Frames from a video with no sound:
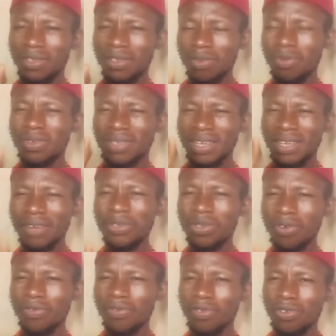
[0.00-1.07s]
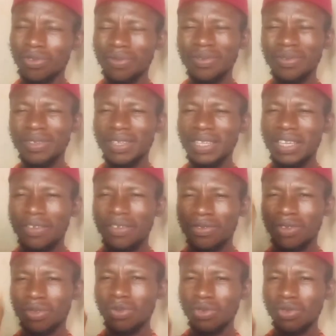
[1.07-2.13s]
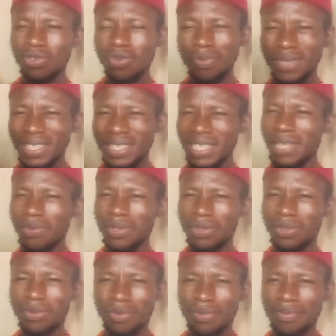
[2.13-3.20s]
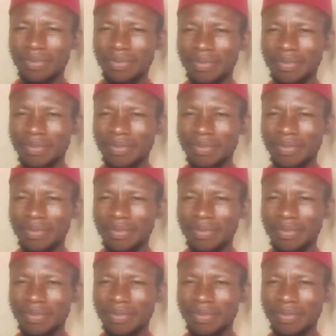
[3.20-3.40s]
You must get rid of Uchu. If not, Uchu will be dealing with you.